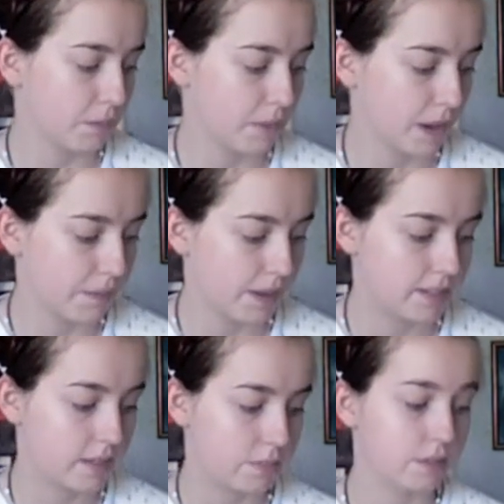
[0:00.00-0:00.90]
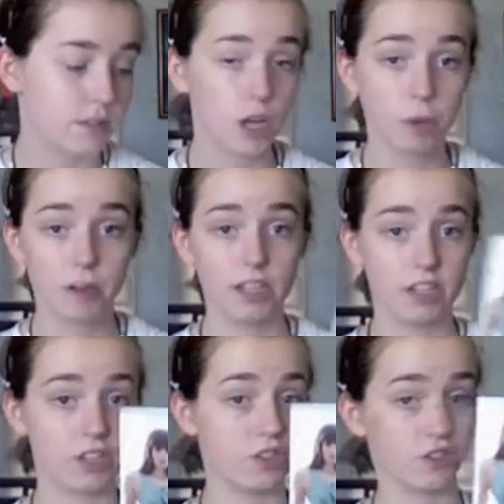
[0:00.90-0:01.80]
can make by simple sewing in
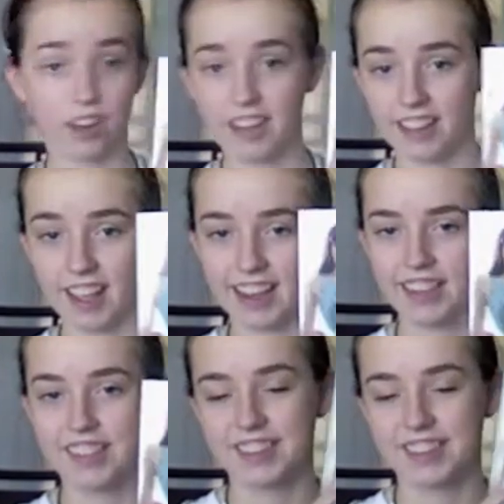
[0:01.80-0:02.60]
a straight line.